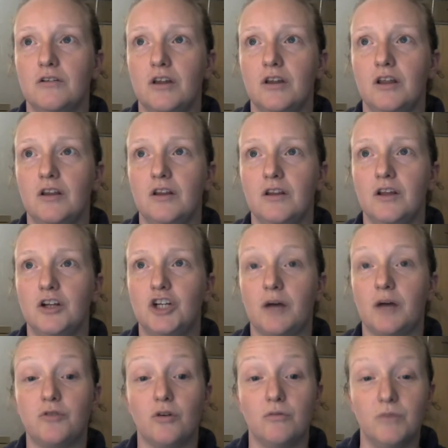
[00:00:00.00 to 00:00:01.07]
in the
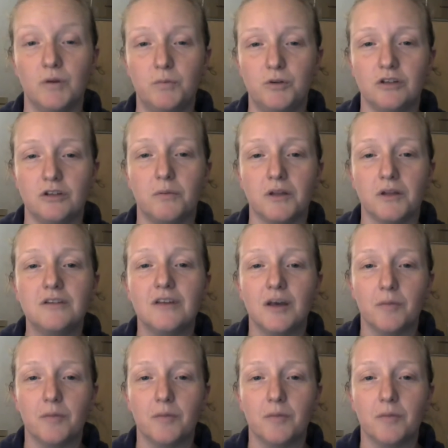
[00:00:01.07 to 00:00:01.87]
chapter on reproducibility